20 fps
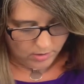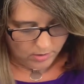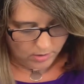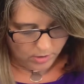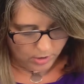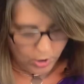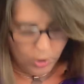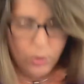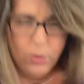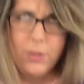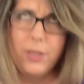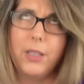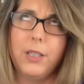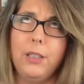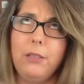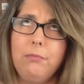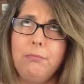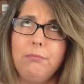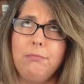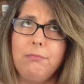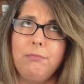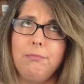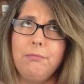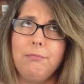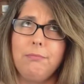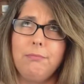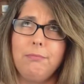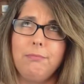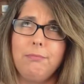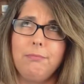cozy.
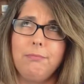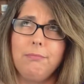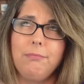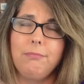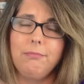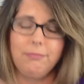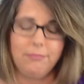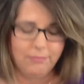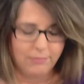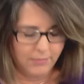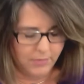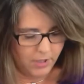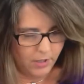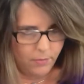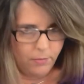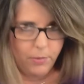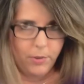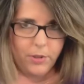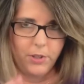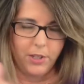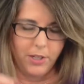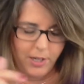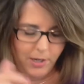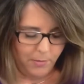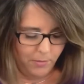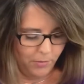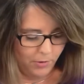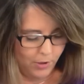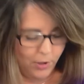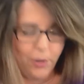I'll put the
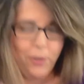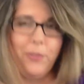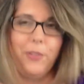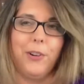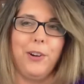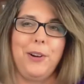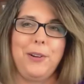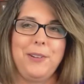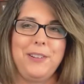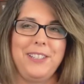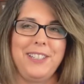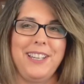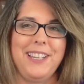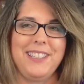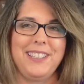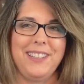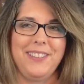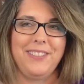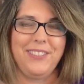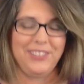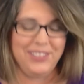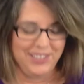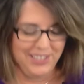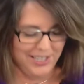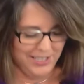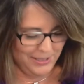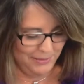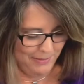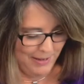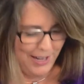name below for her. She has a really
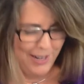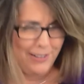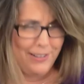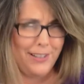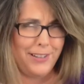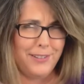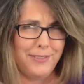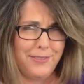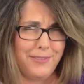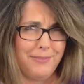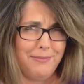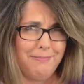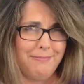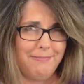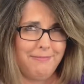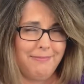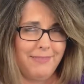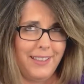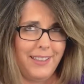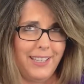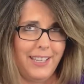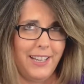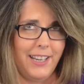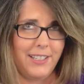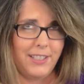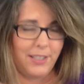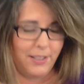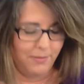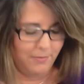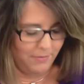nice pattern. I think
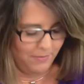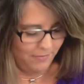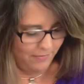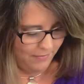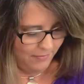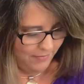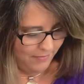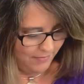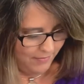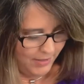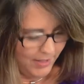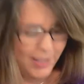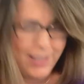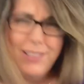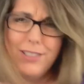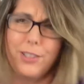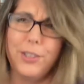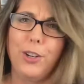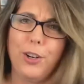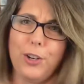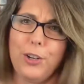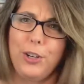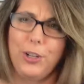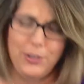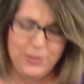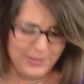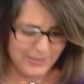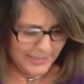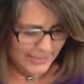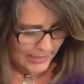it's a yarn
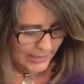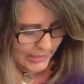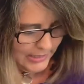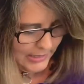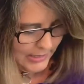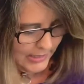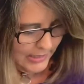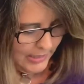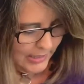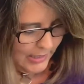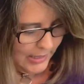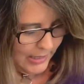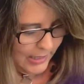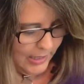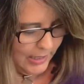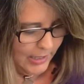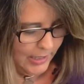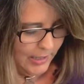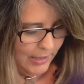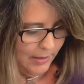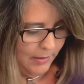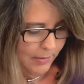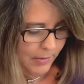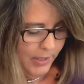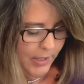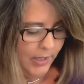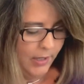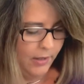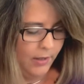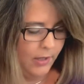cozy.
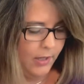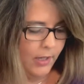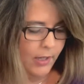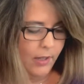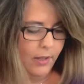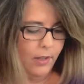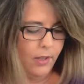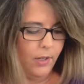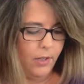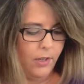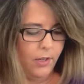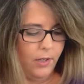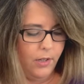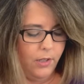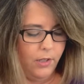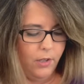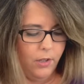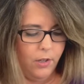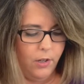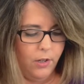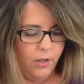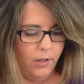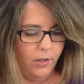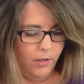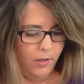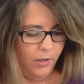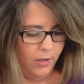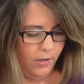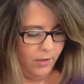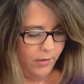And then the
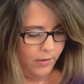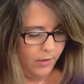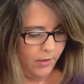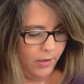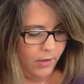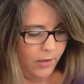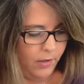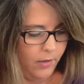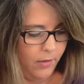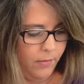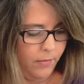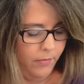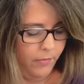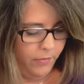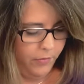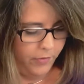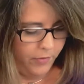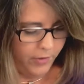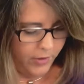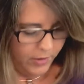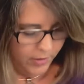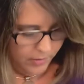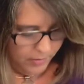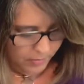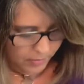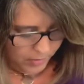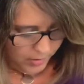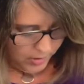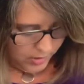yarn from,